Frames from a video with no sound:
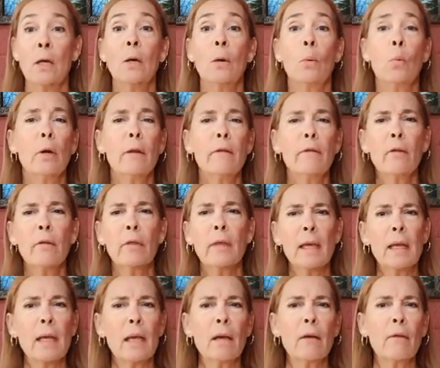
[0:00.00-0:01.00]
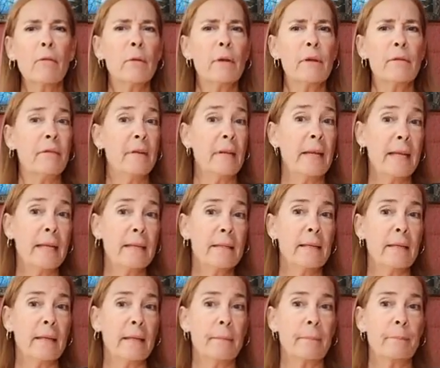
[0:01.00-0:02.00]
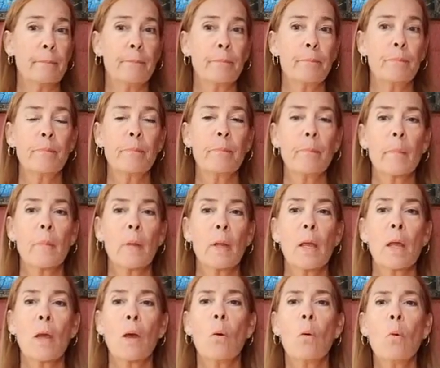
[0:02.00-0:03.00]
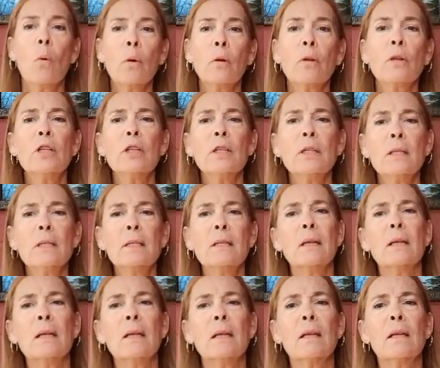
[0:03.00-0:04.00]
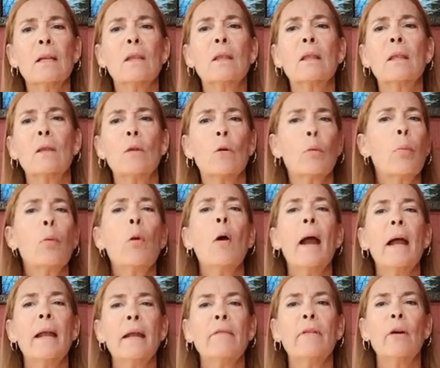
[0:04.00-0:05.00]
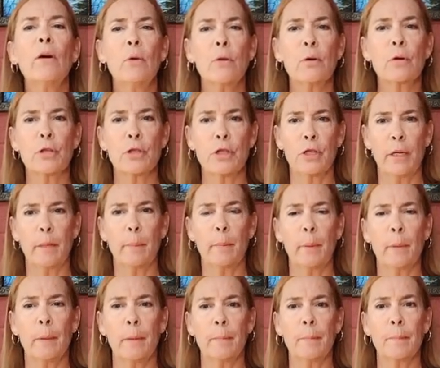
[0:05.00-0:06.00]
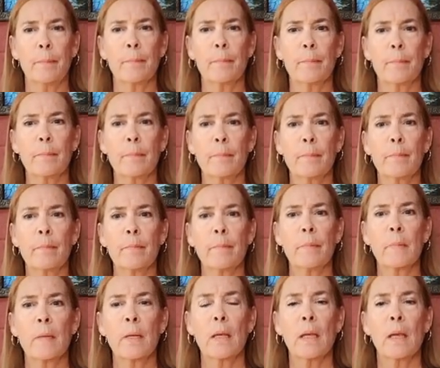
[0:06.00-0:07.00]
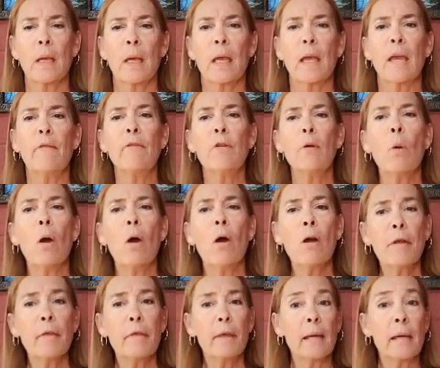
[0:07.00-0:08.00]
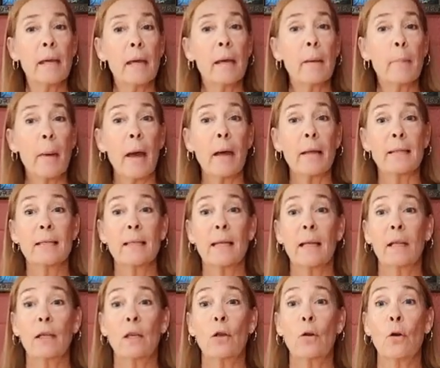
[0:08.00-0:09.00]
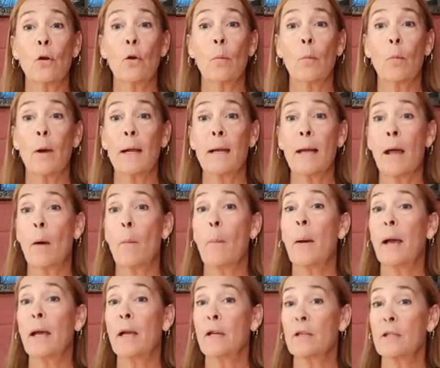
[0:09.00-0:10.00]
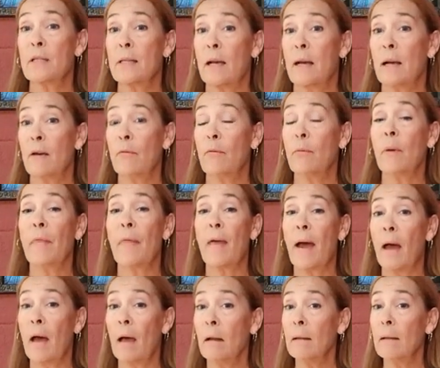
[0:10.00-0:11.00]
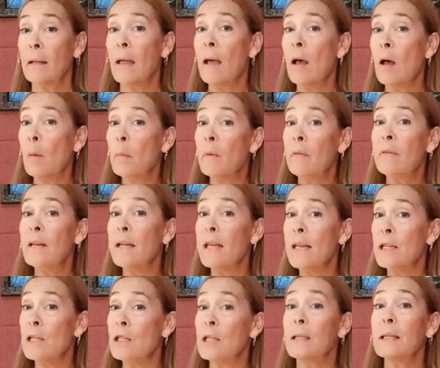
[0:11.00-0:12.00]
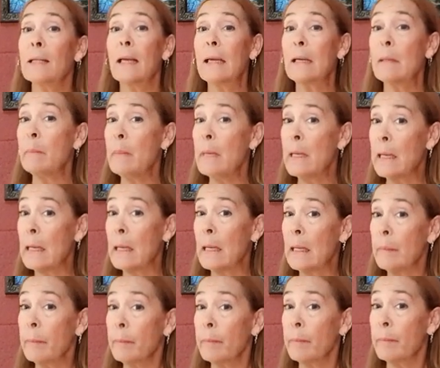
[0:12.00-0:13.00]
What if you're thinking of refinancing? Or just your pride of ownership? If you are thinking about selling your home right now by yourself without the help of an agent like me,